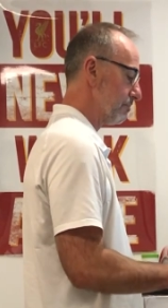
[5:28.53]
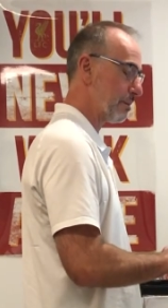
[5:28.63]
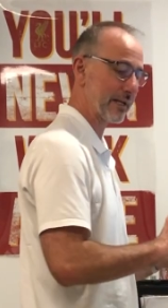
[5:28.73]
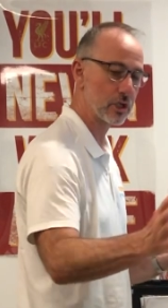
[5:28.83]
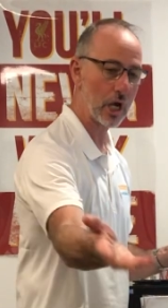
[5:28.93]

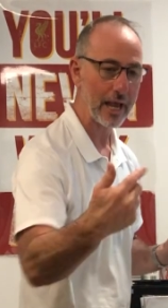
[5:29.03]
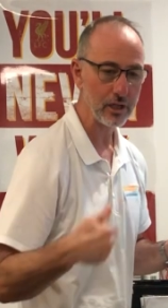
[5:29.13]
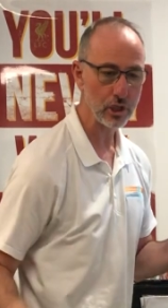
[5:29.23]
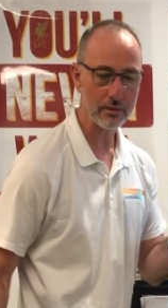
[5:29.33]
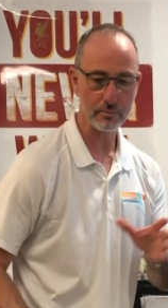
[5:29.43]
by
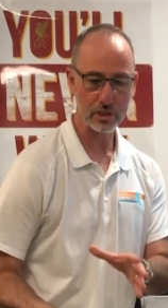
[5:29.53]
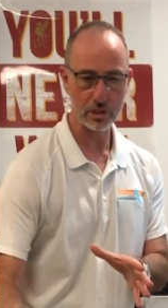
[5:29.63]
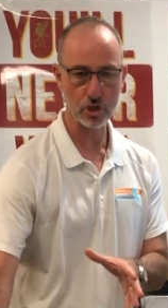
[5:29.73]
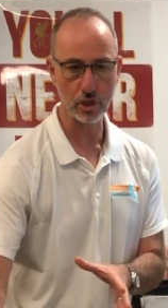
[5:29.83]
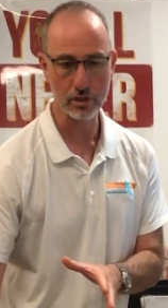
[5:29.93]
changing
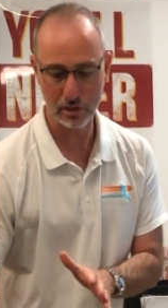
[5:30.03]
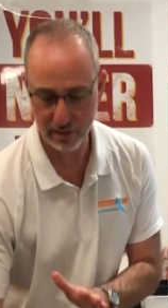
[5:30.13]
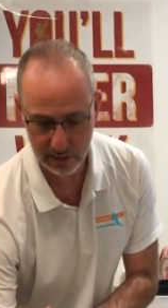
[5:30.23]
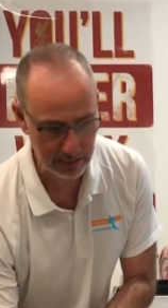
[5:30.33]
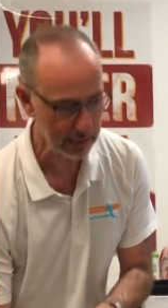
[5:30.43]
positions,
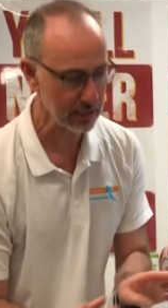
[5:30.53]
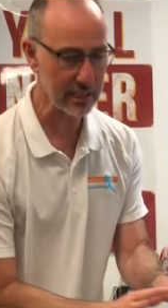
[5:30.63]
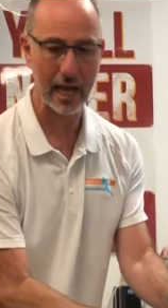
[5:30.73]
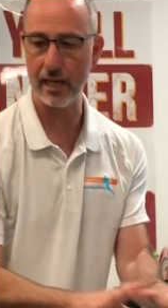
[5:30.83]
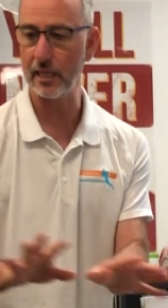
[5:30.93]
sitting,
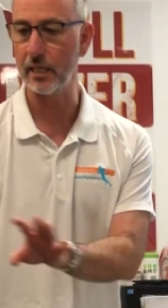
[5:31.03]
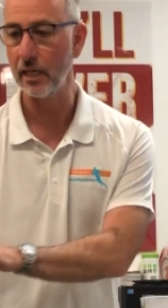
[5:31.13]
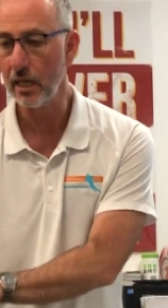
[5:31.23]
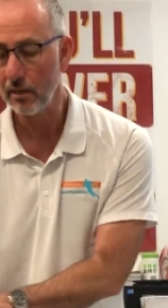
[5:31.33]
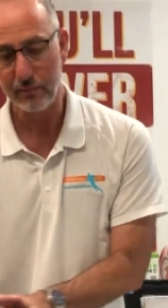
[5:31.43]
standing,
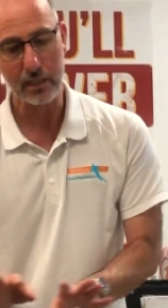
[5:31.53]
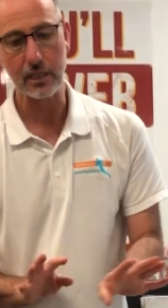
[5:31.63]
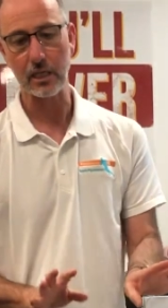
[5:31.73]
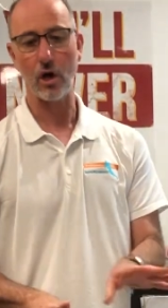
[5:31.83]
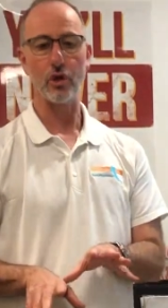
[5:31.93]

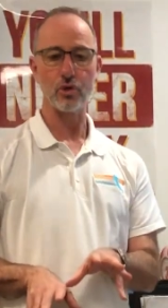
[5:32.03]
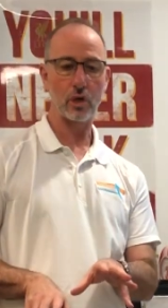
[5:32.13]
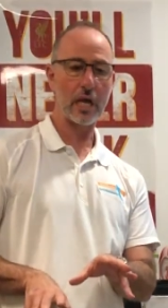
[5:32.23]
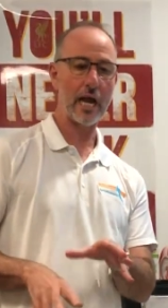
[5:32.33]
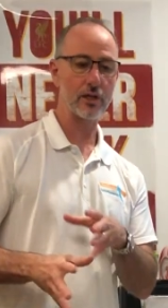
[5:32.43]
on your
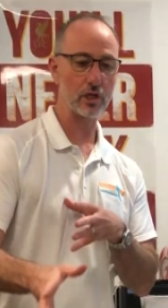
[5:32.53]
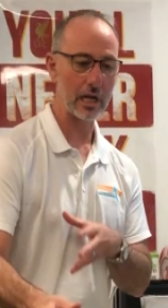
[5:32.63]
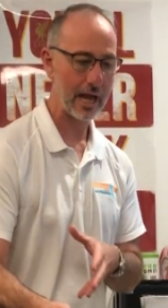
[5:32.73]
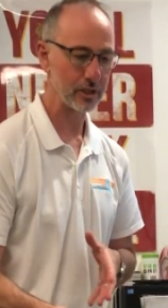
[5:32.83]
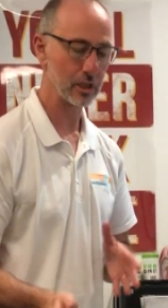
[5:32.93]
couch
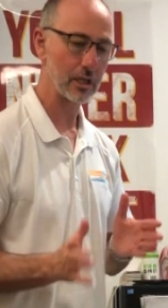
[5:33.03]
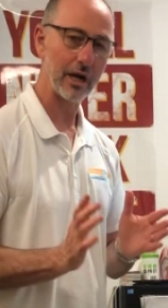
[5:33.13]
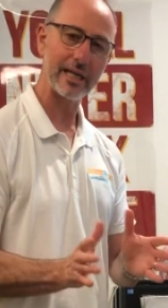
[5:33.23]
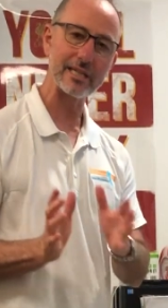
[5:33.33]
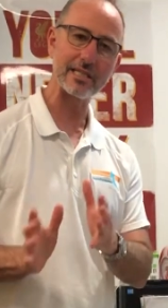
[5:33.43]
lounger,
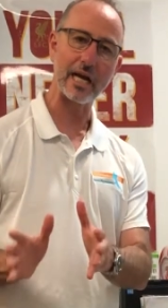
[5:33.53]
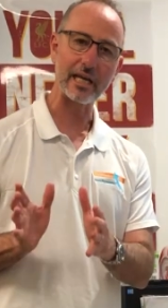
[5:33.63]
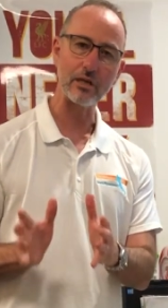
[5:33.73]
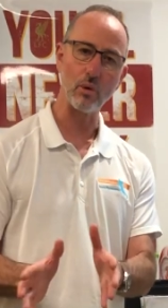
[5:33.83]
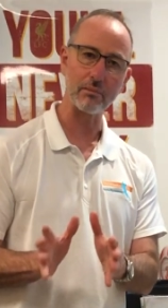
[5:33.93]
don't get
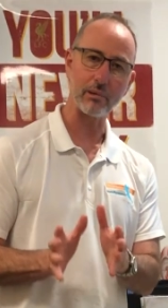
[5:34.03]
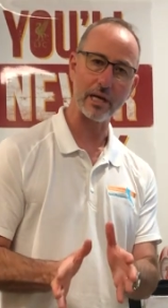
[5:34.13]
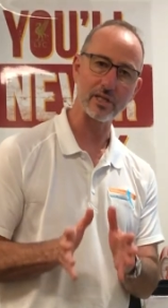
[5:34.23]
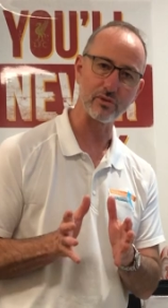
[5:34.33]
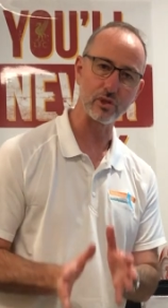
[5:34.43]
stuck in one
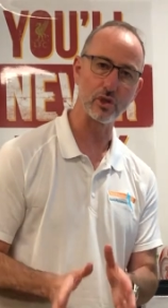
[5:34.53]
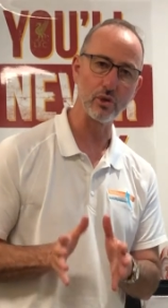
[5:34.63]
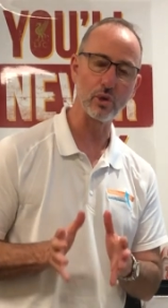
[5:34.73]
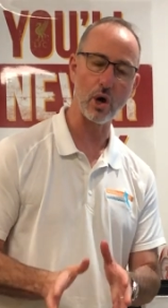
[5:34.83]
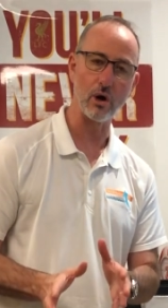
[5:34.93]
place for
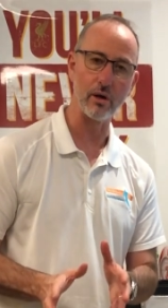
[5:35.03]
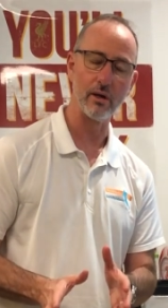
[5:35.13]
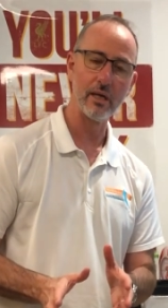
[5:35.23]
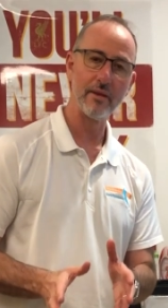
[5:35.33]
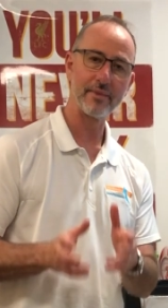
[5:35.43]
too long.
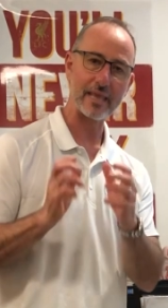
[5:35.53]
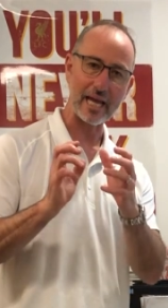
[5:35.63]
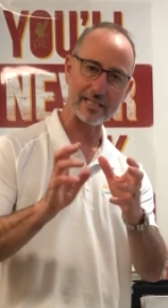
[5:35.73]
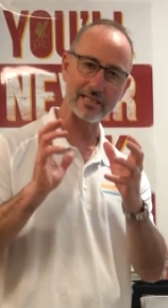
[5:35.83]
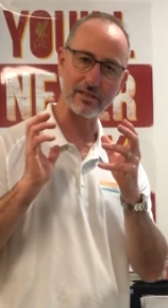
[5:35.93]

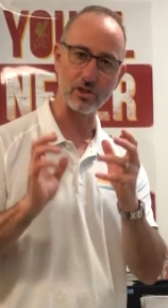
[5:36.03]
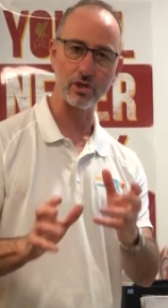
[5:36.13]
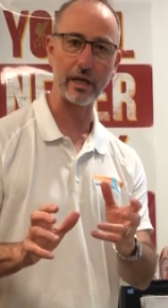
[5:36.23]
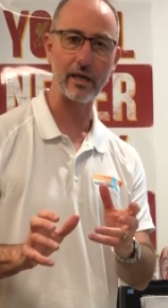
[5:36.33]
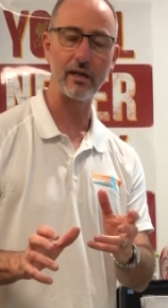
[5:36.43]
That's the
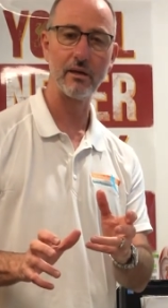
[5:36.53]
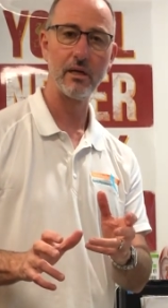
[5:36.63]
trick.